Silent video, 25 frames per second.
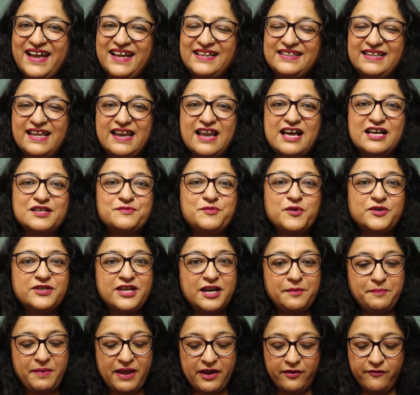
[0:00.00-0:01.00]
And the last book
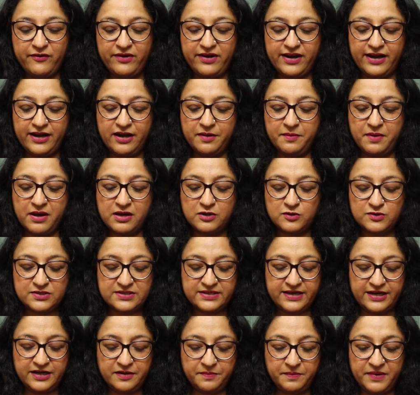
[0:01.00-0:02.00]
that Penguin Random House
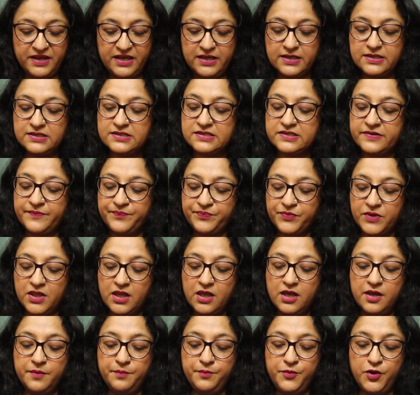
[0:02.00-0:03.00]
sent me is
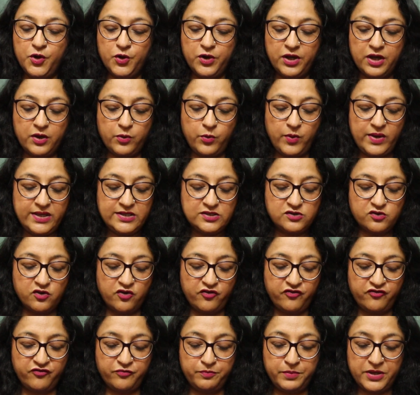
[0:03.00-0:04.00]
Beauty Queens
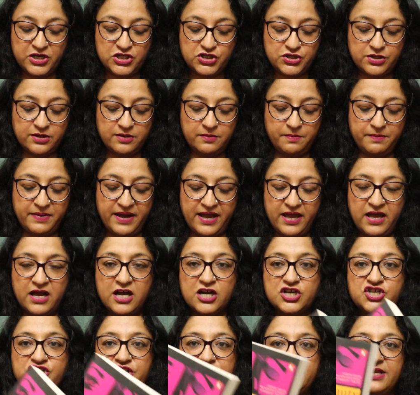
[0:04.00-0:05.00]
of Bishan by
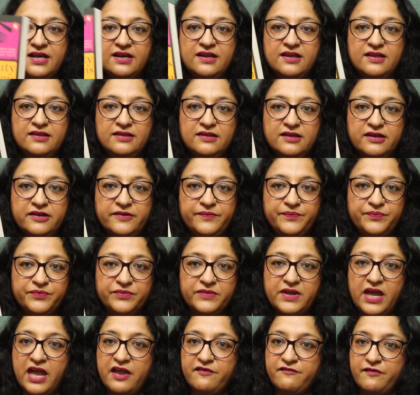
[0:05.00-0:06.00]
Akshita Nanda.
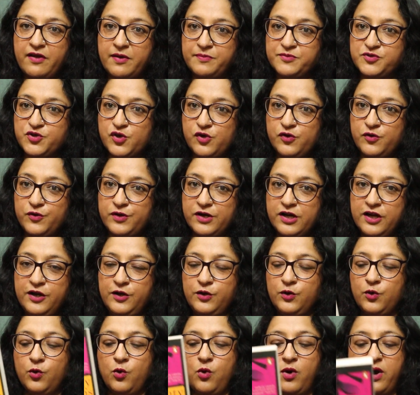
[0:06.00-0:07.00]
I have absolutely
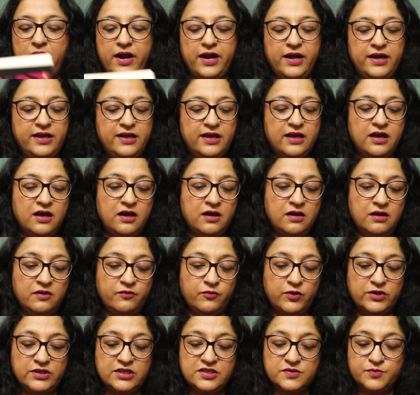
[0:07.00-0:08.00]
no idea
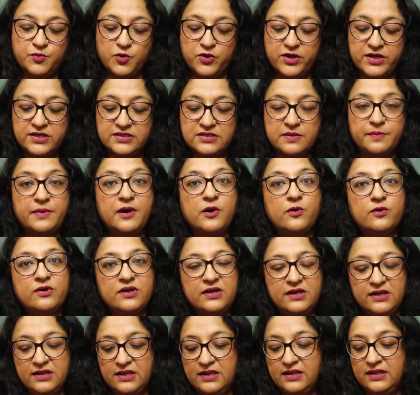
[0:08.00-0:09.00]
what this book is about.
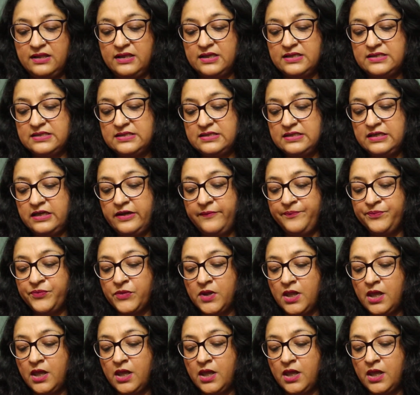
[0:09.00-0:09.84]
Let's see.